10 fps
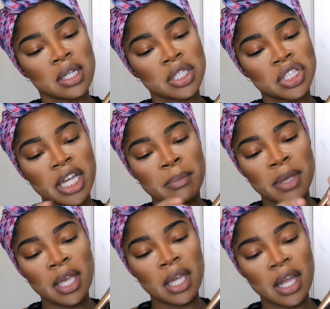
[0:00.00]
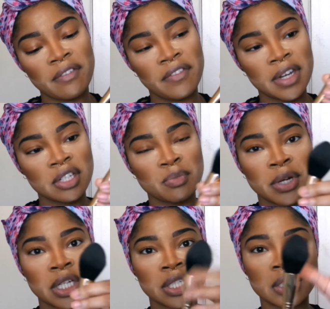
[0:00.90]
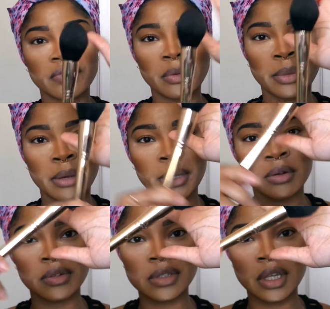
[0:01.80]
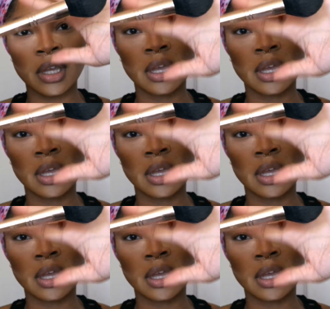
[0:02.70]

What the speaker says: Shaping and Finish brush from bareminerals.